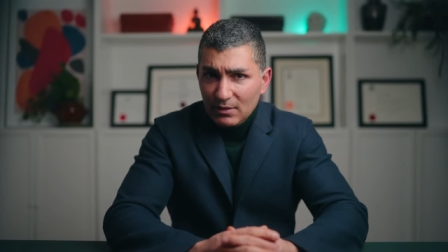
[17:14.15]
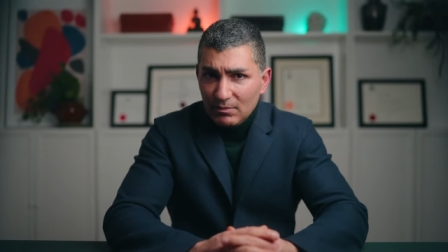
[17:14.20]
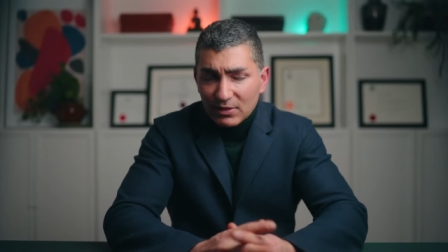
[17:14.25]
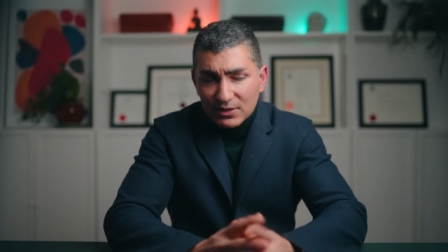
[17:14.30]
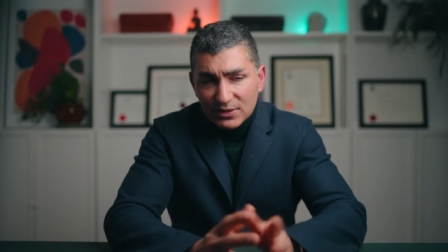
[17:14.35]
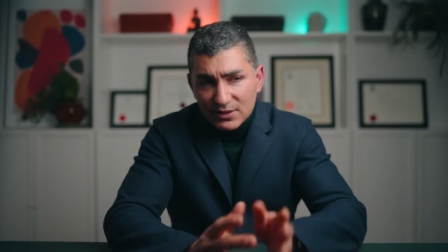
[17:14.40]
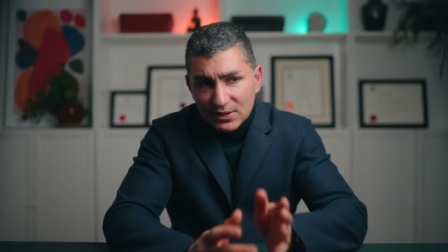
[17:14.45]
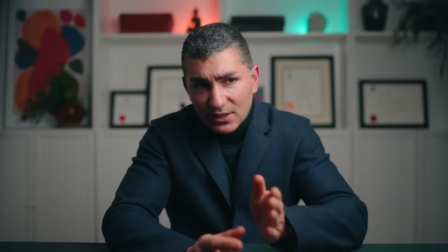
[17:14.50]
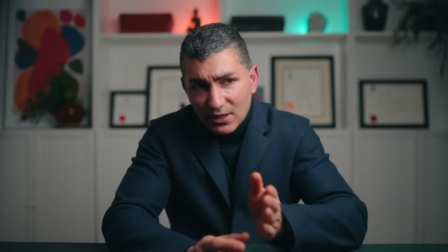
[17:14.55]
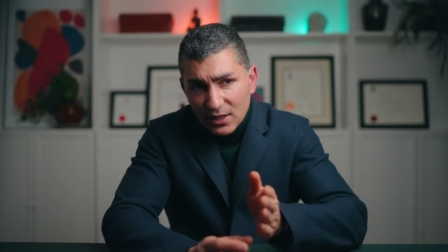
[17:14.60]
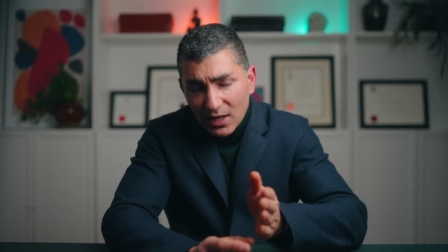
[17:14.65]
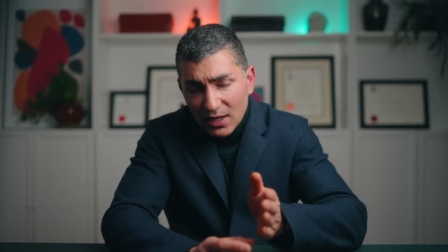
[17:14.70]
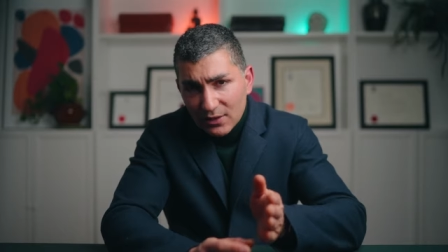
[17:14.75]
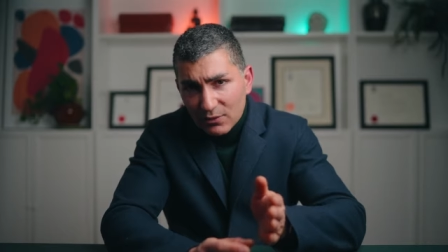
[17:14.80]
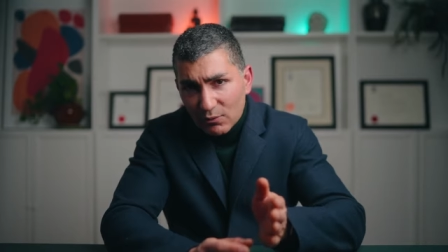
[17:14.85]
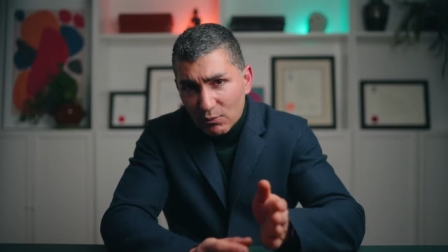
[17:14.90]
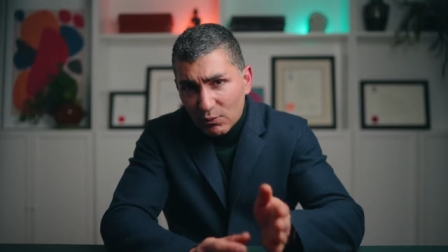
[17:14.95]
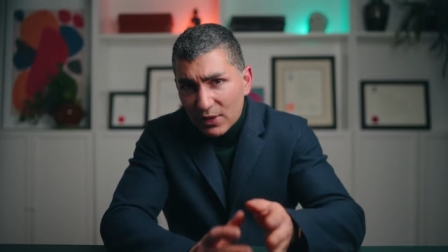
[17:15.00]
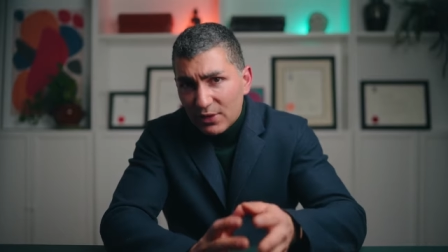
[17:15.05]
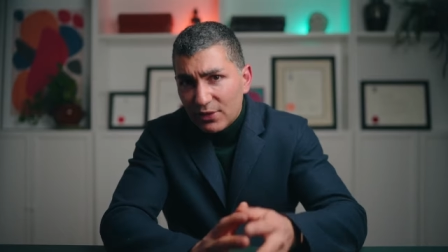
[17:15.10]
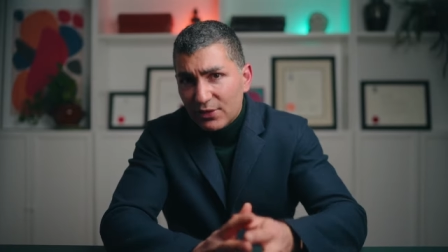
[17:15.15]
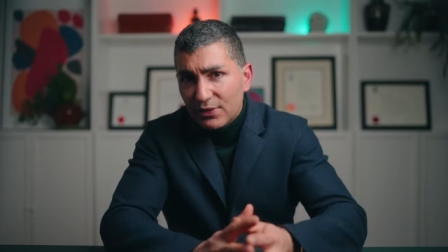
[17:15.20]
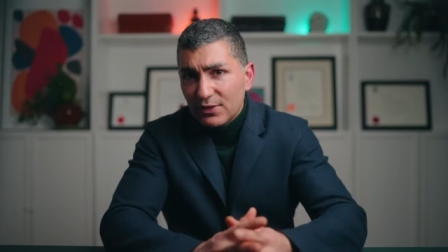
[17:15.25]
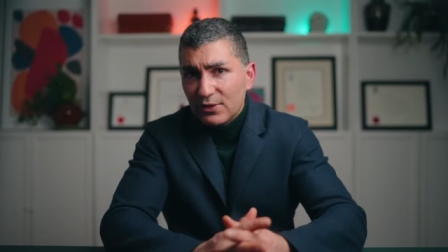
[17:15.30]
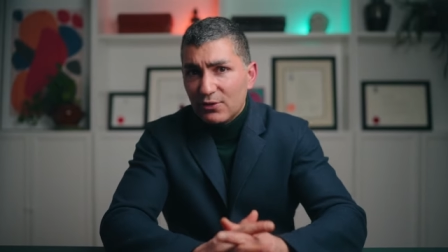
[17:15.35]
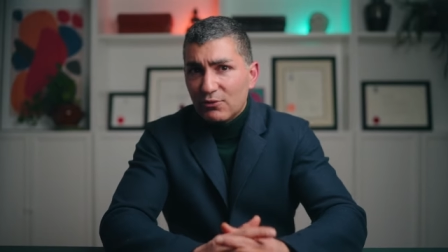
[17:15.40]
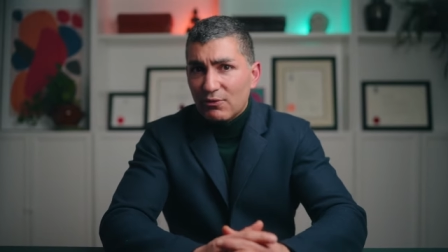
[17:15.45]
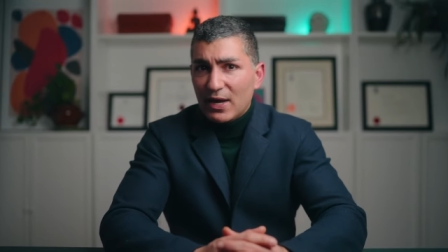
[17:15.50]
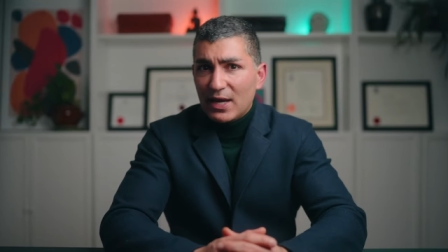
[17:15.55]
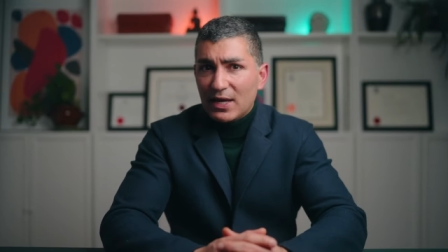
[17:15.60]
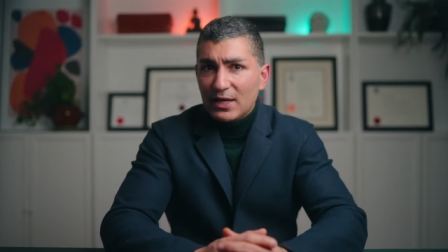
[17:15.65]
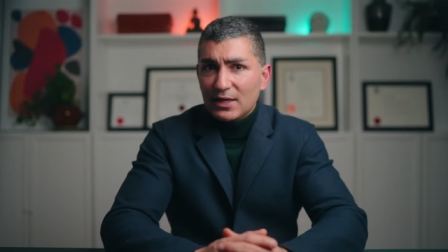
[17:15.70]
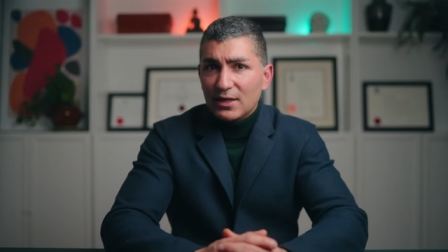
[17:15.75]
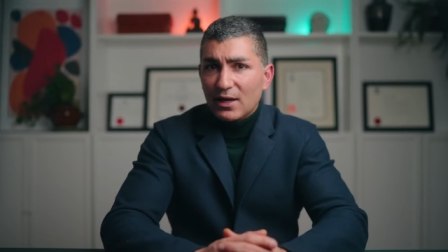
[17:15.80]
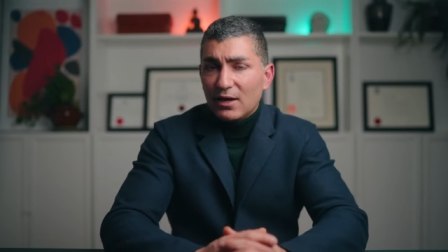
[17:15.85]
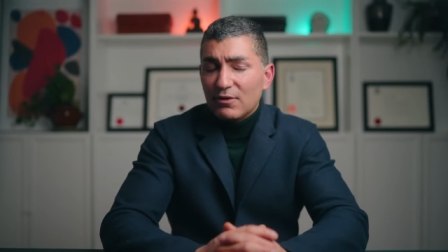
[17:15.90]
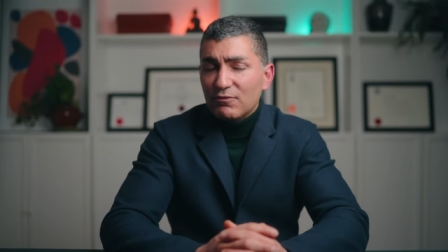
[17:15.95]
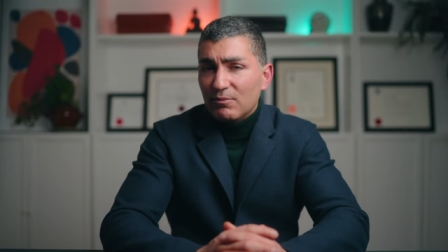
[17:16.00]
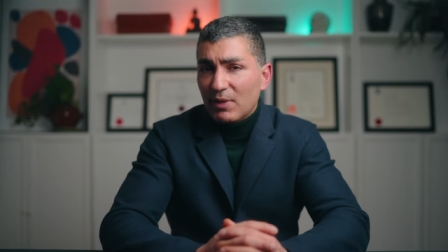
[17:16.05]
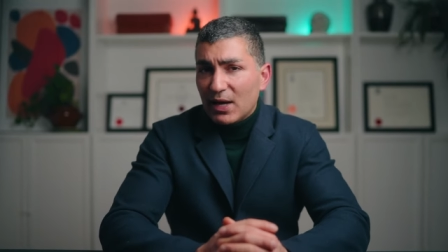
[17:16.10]
but to cut with the grain
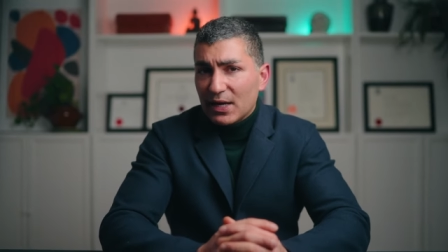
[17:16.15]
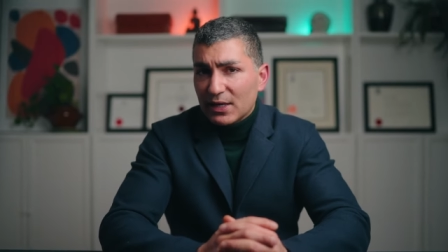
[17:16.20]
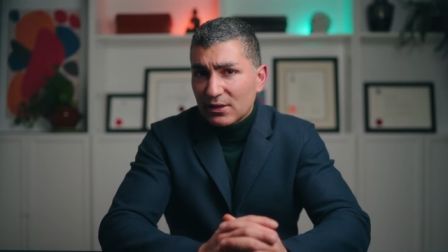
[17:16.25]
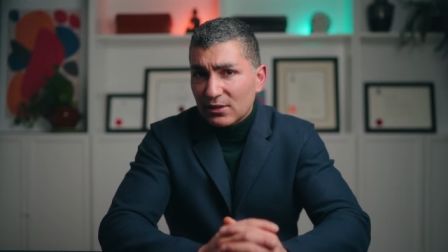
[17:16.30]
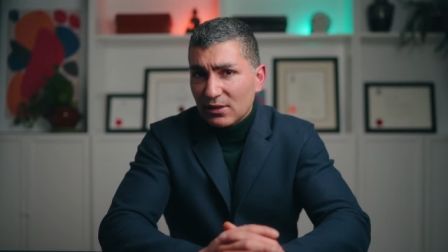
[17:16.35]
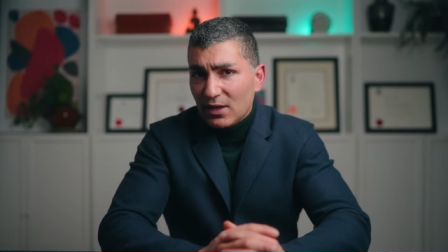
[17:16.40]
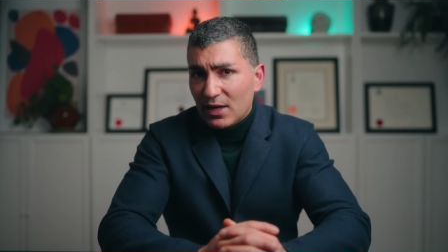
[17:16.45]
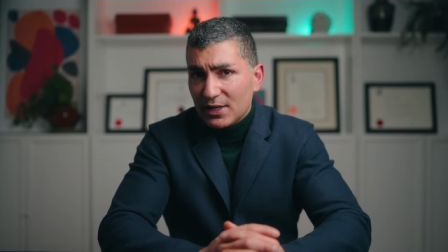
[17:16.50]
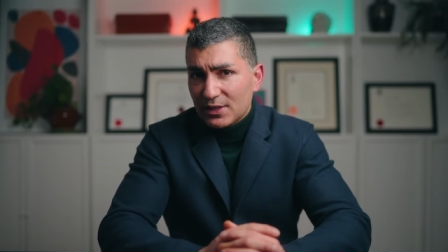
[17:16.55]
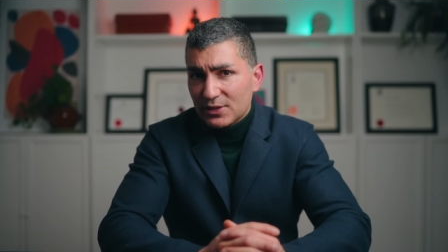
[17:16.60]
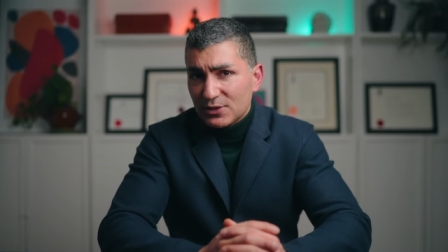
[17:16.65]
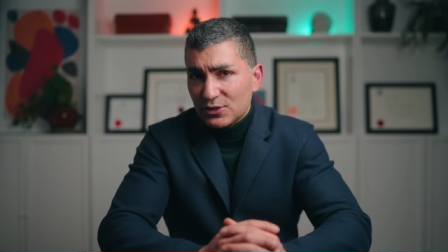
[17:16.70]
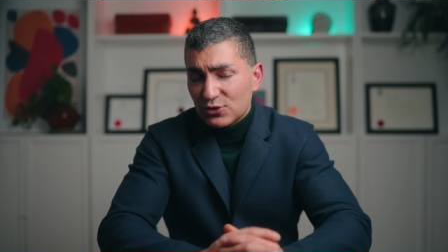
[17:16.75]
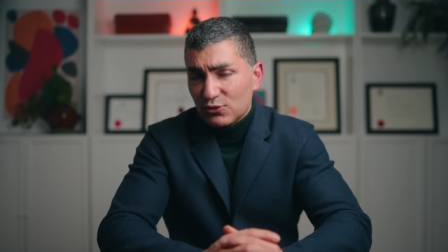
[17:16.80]
of my client's